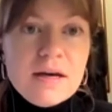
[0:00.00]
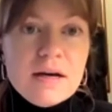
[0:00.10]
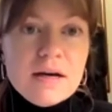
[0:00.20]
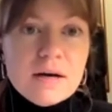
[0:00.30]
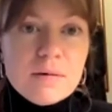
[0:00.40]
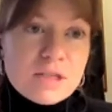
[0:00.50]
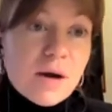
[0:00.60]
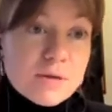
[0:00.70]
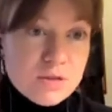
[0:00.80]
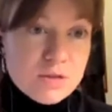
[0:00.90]
what I
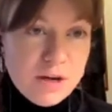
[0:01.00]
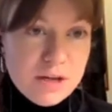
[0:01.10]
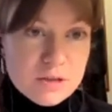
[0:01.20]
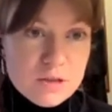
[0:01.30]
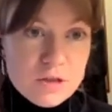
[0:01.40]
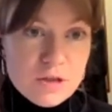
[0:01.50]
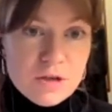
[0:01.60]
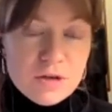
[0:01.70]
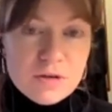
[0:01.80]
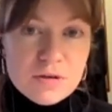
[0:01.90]
was trying
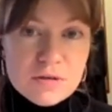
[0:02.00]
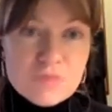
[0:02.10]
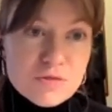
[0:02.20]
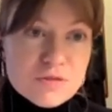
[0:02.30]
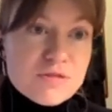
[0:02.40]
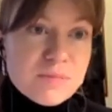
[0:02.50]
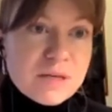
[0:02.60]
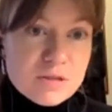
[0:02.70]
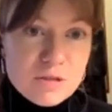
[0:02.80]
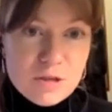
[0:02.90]
to
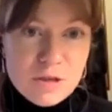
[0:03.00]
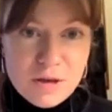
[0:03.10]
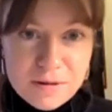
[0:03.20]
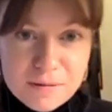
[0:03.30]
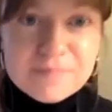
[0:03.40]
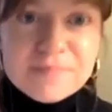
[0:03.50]
transmit to you.